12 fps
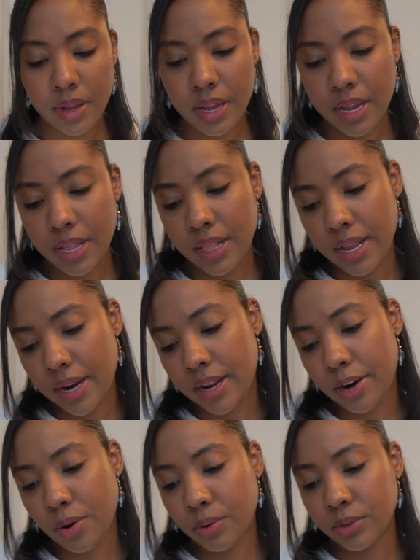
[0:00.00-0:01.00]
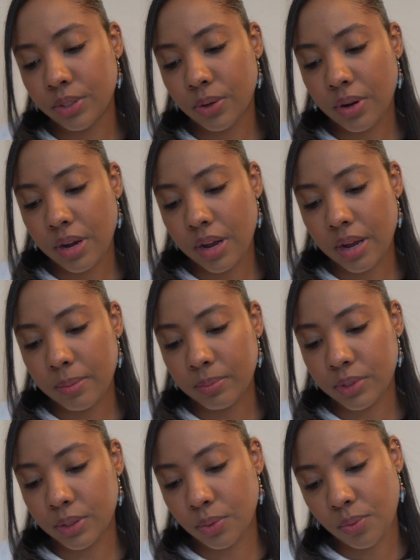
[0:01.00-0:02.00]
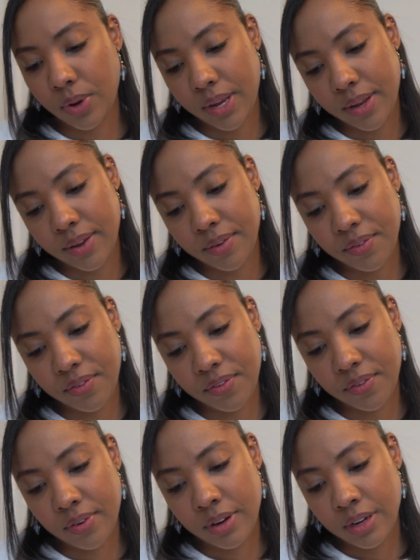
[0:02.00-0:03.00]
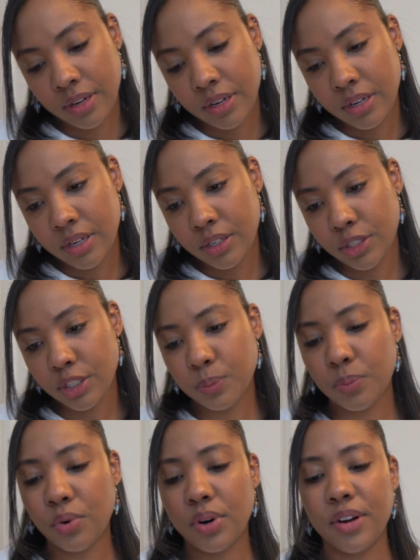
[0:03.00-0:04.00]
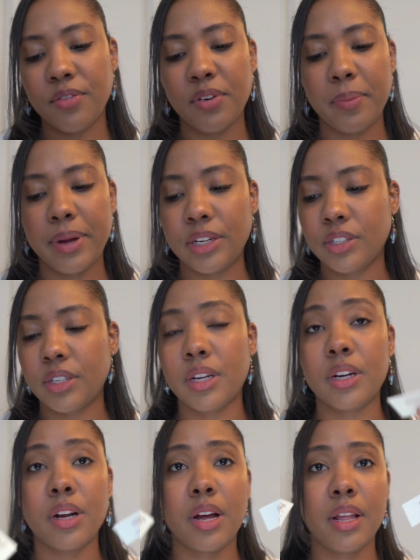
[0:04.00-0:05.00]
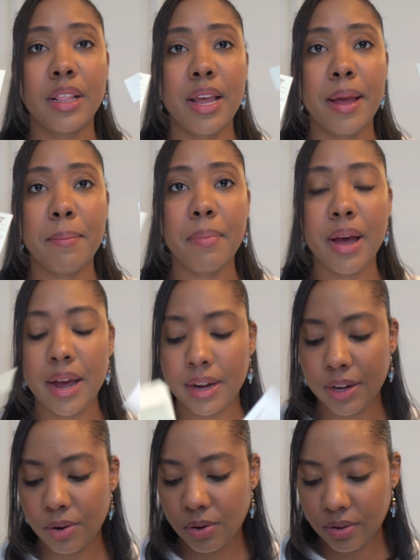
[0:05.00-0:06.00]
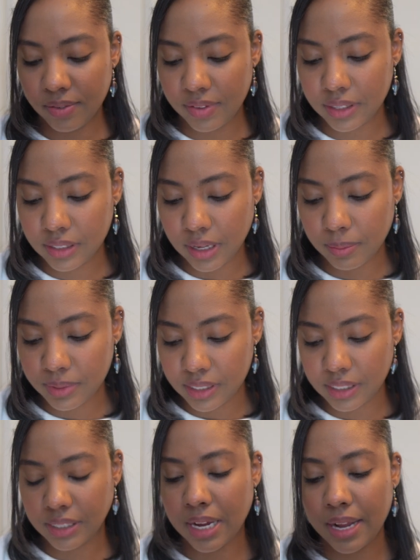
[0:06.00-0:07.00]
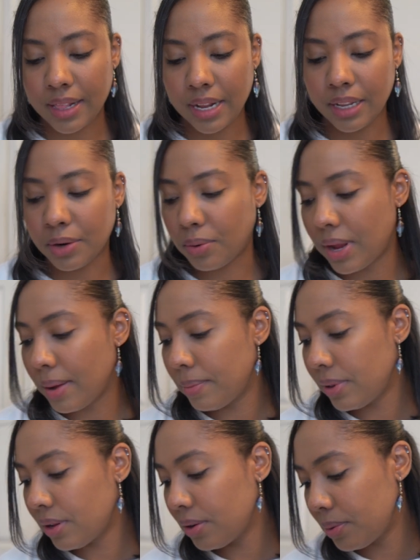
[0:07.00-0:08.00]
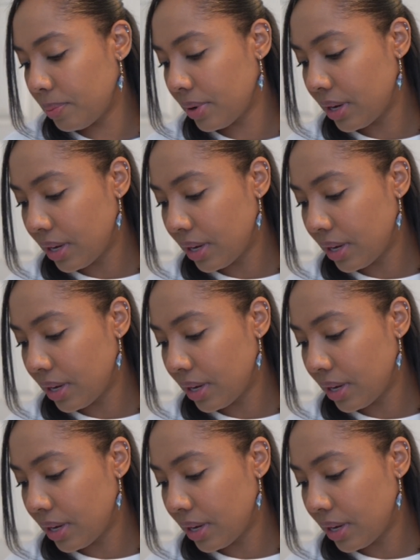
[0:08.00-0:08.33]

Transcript: and then it also comes with just more information on the handbag. All of this comes inside that little envelope.